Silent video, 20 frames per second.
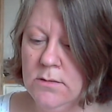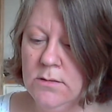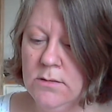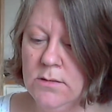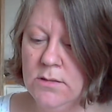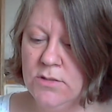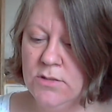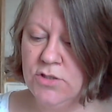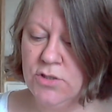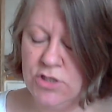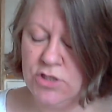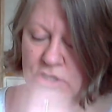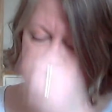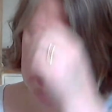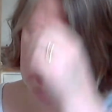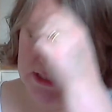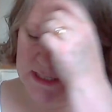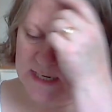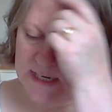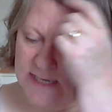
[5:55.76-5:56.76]
So it's
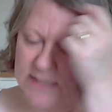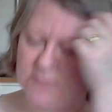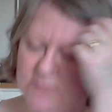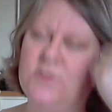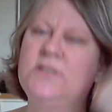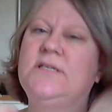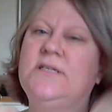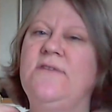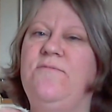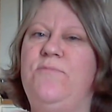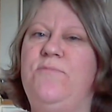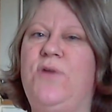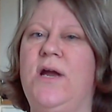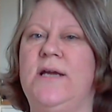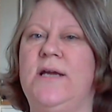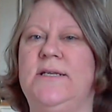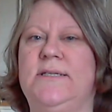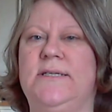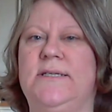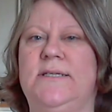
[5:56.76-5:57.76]
just a case, once I've
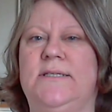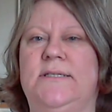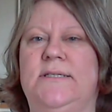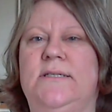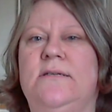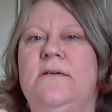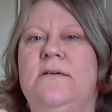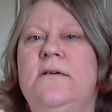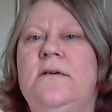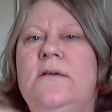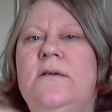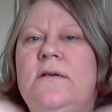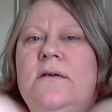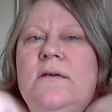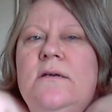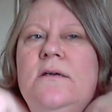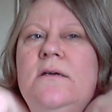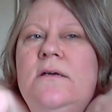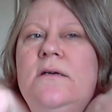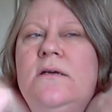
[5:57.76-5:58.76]
practiced,
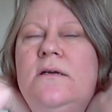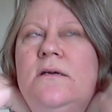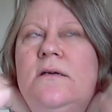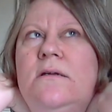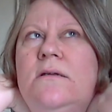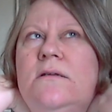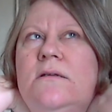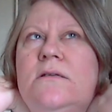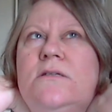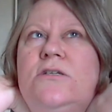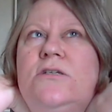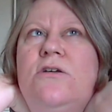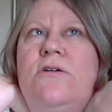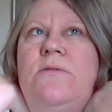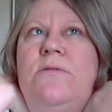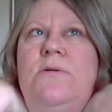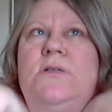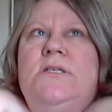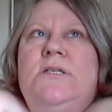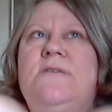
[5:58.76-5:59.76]
uh, sorry,
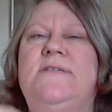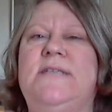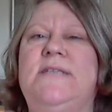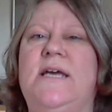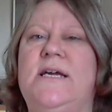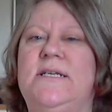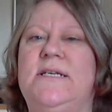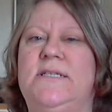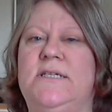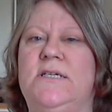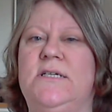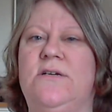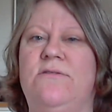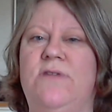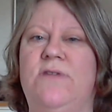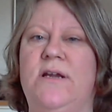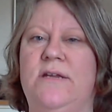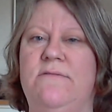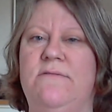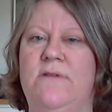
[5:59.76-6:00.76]
once I've sized it
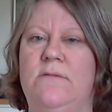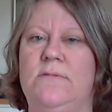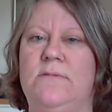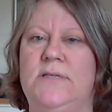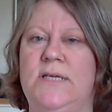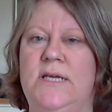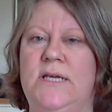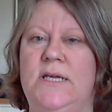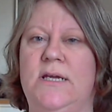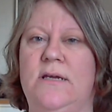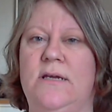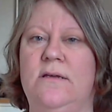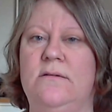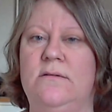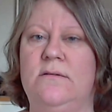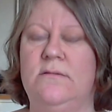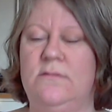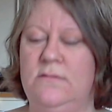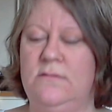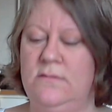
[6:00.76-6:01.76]
correctly round here,
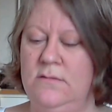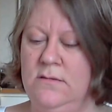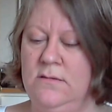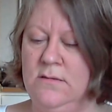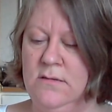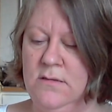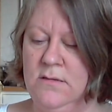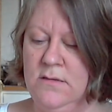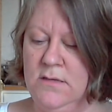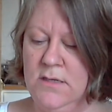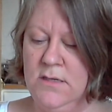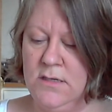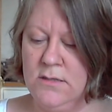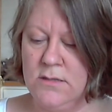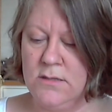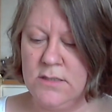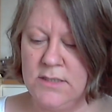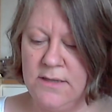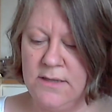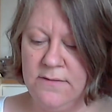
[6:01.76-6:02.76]

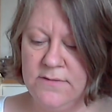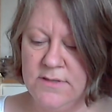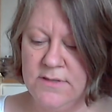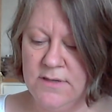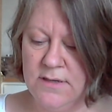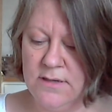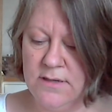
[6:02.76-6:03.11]
because I have to,